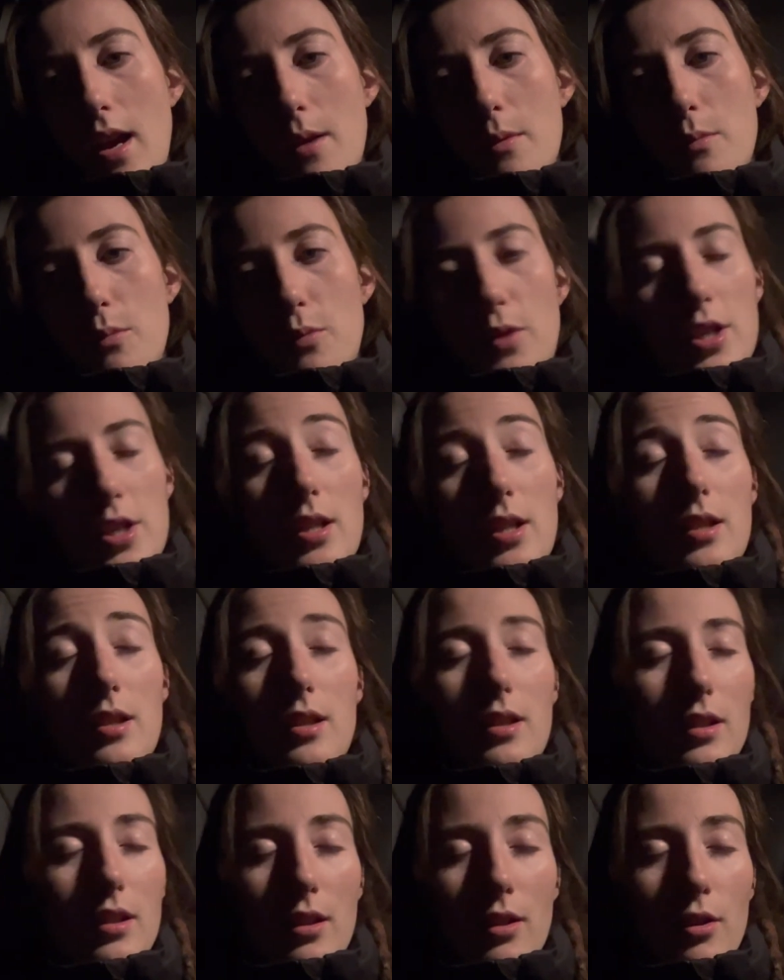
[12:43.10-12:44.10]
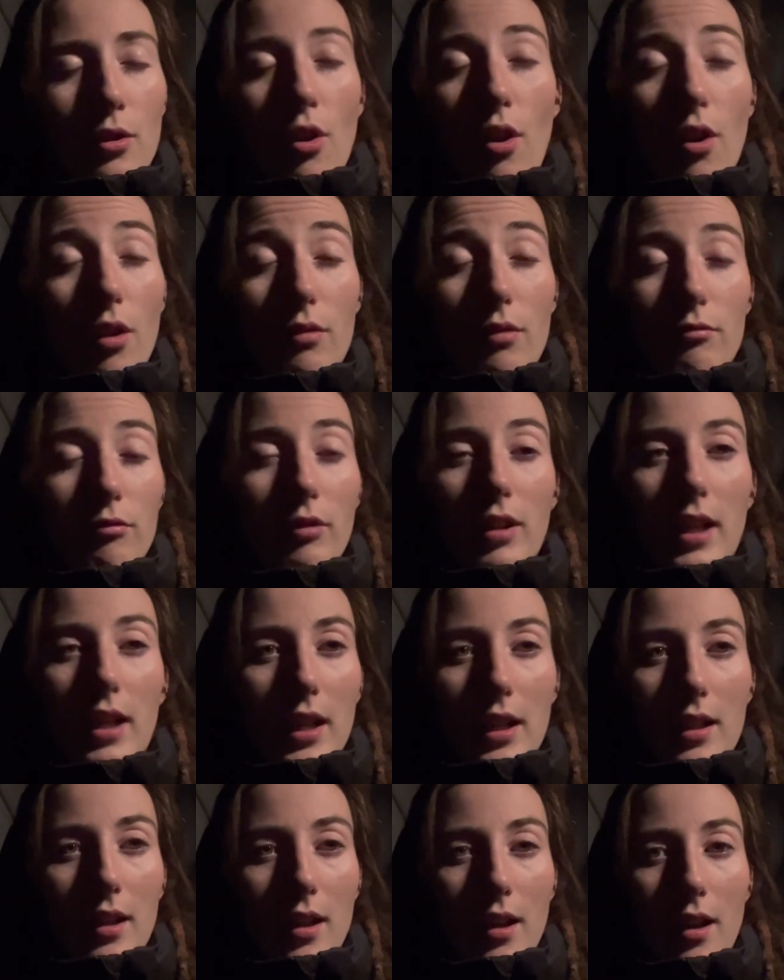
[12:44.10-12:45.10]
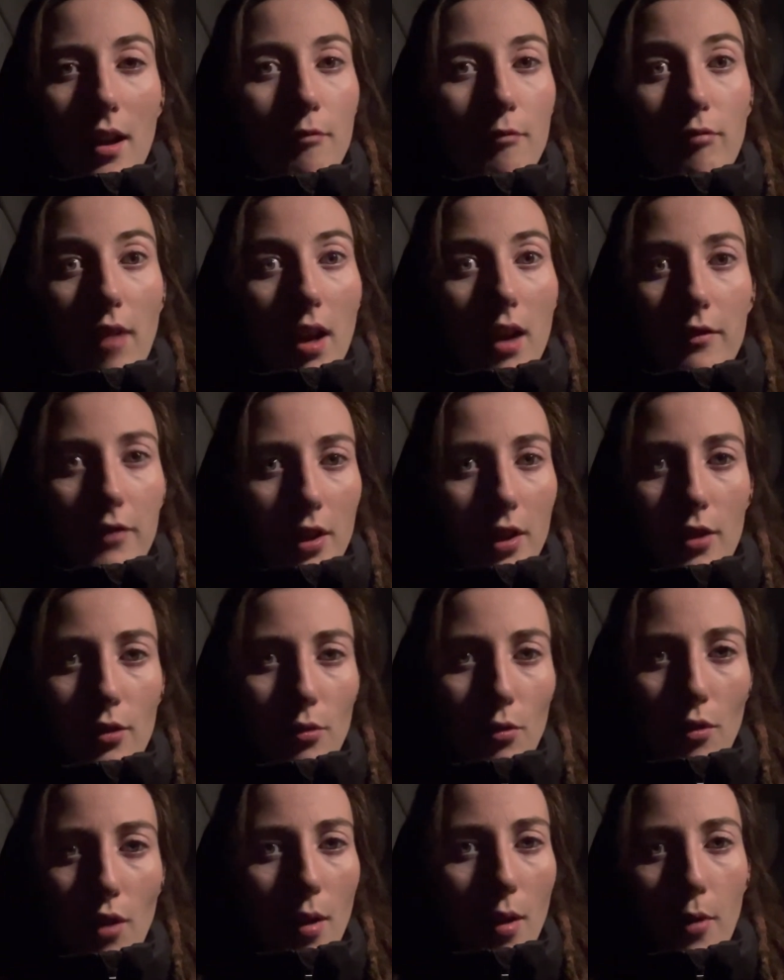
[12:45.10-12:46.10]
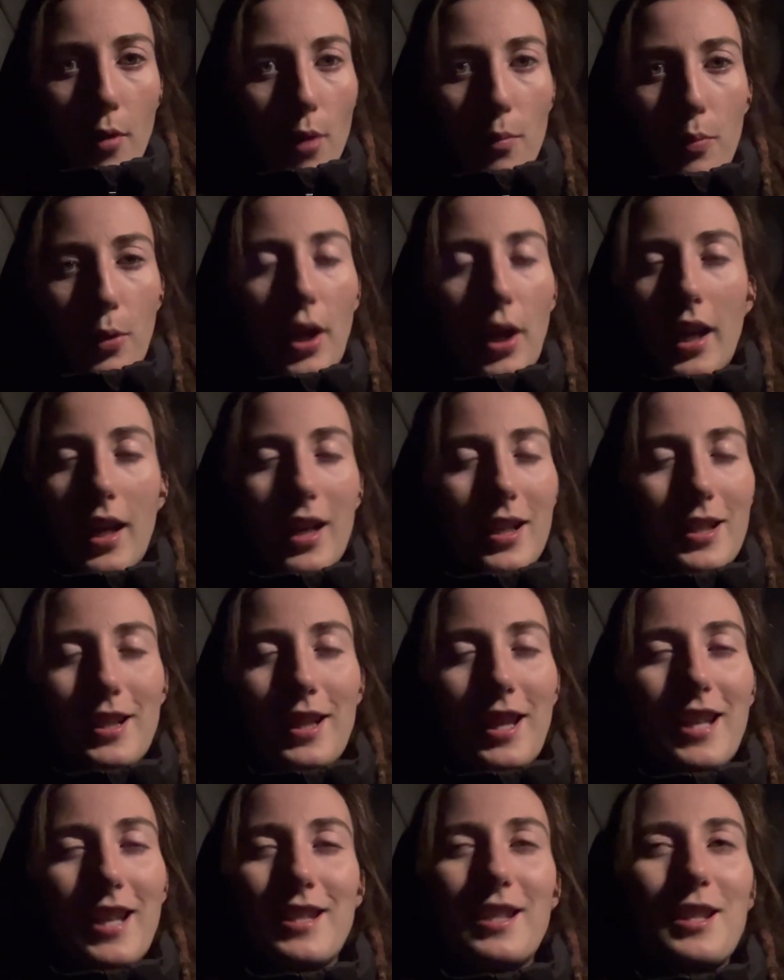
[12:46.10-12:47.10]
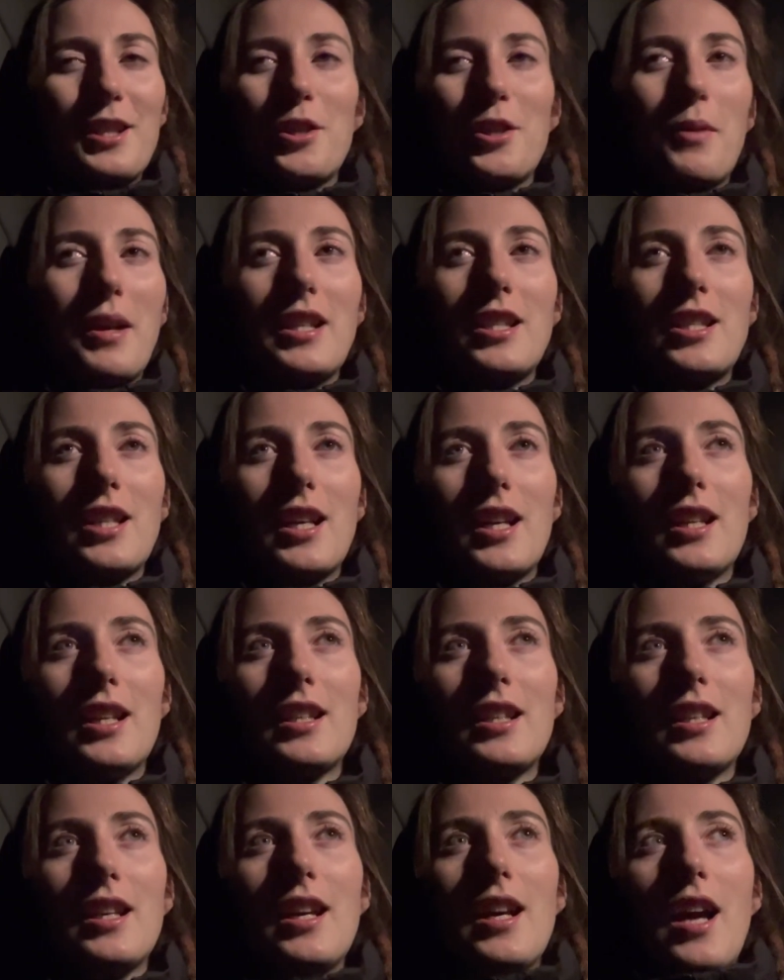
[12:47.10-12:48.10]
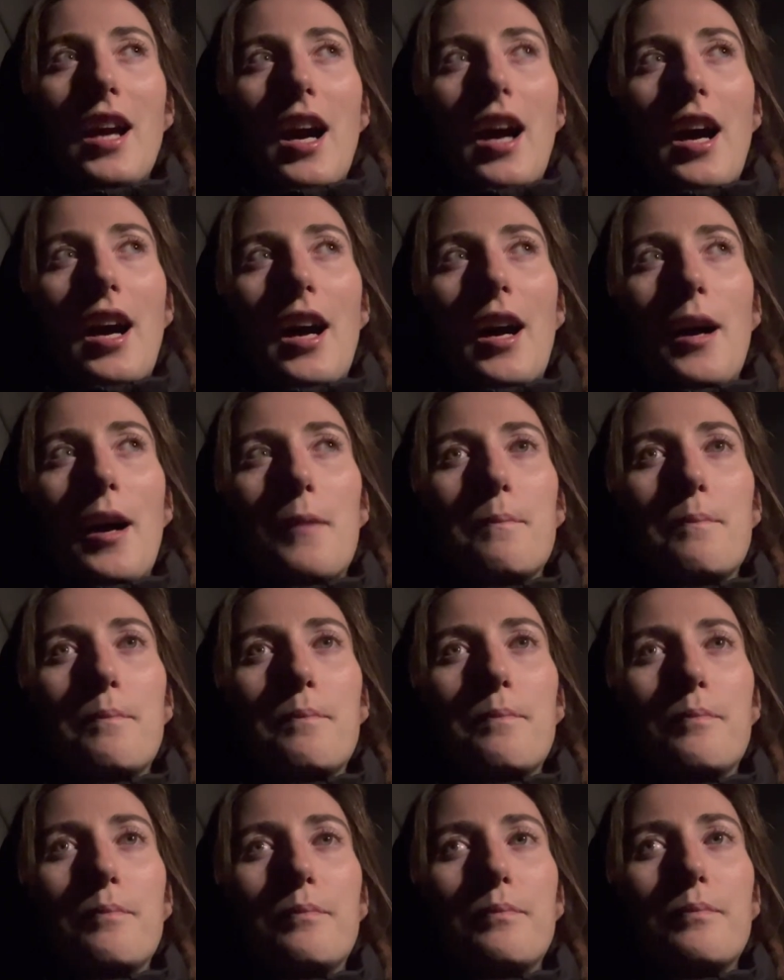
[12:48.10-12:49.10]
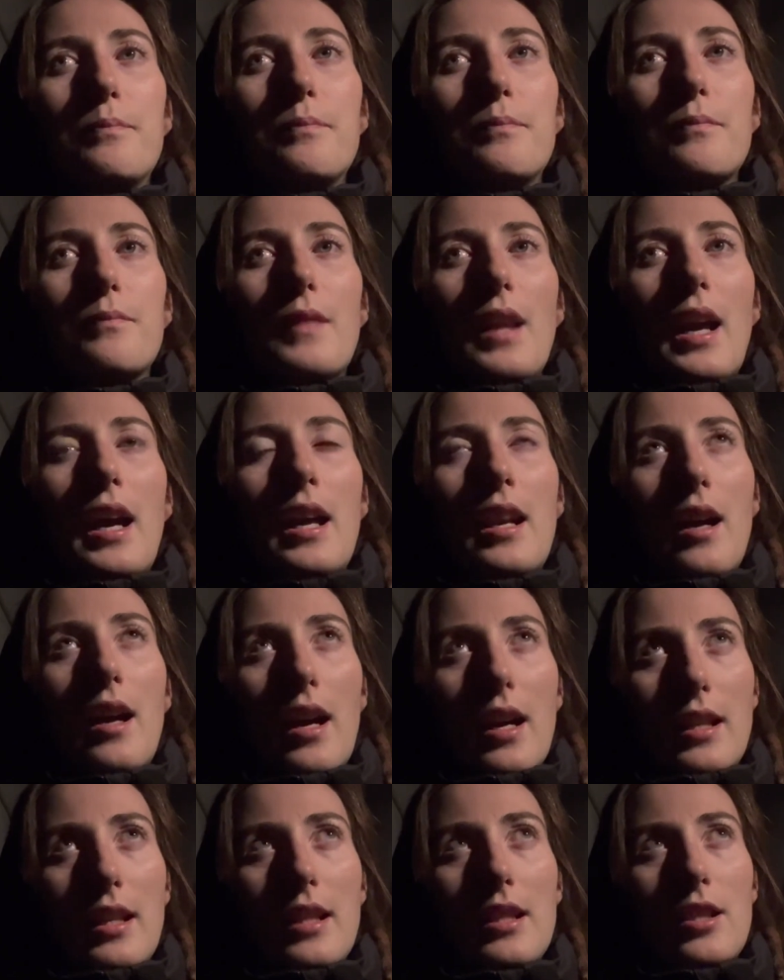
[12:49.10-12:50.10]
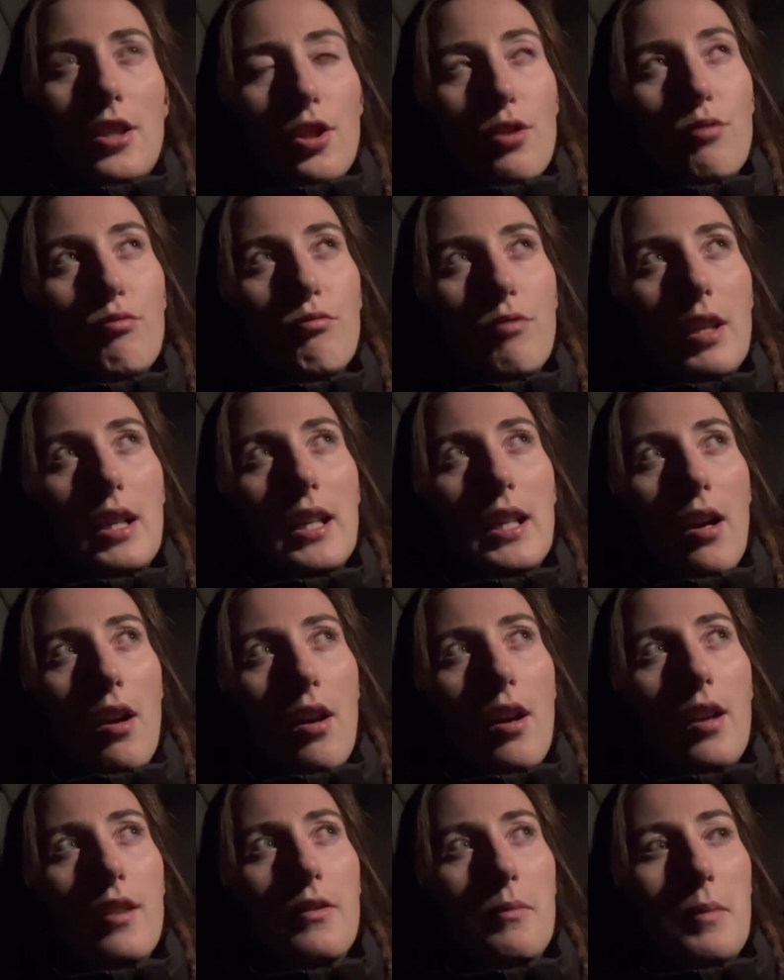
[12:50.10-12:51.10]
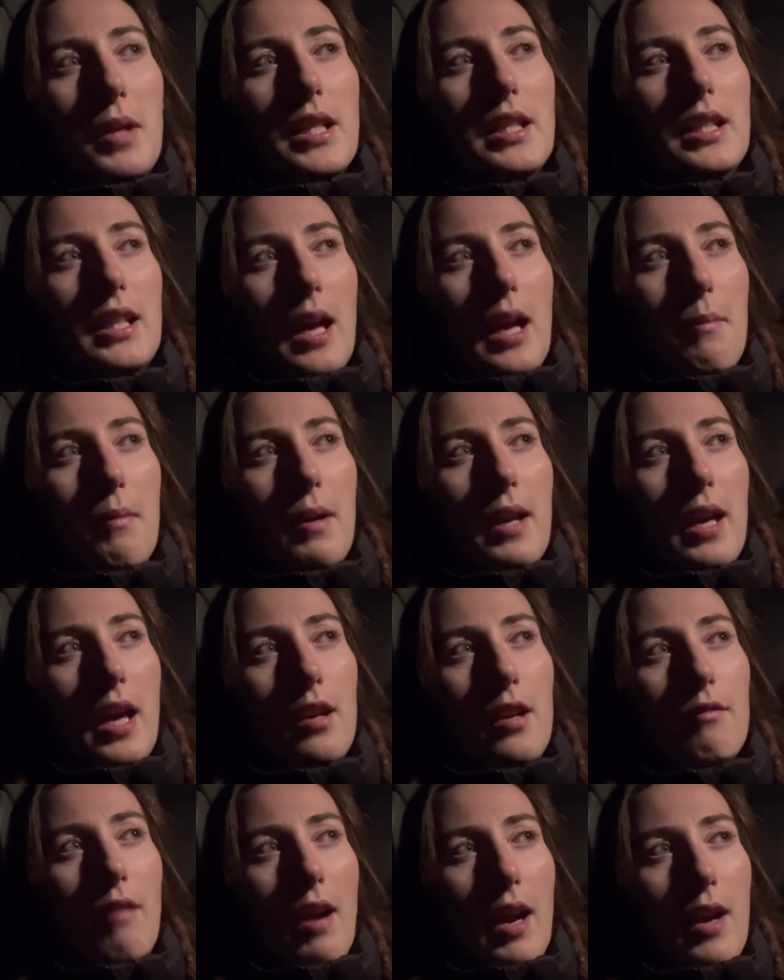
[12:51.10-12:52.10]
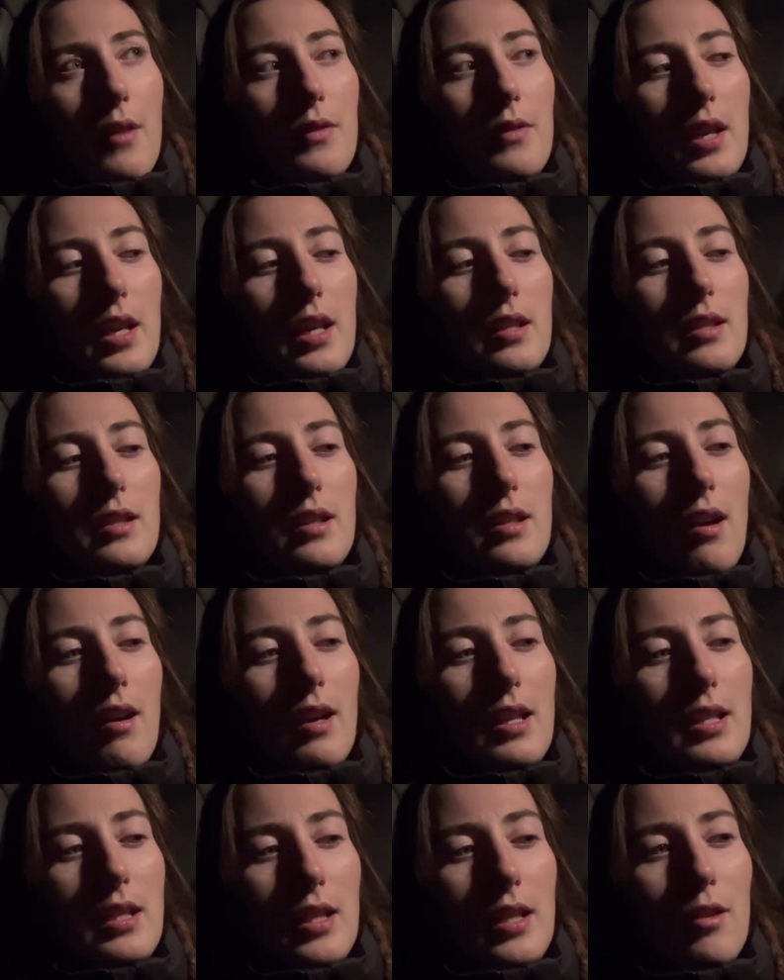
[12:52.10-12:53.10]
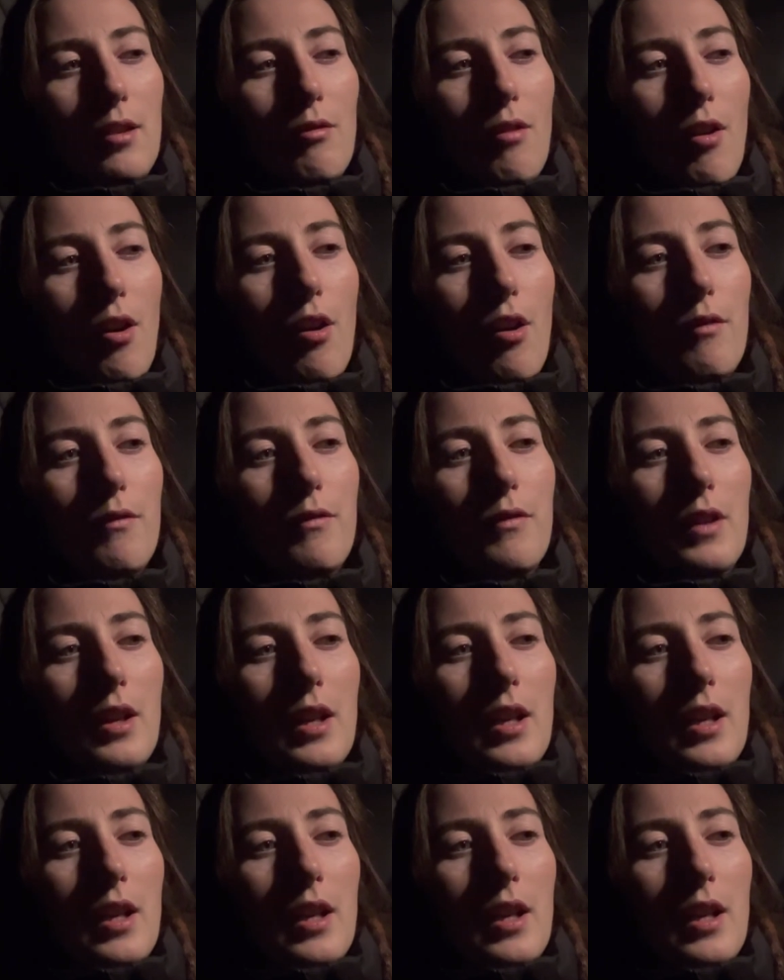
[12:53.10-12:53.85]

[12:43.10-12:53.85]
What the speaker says: which is not really relevant or appropriate to their situation. It's just really hard for me to get my head around this idea of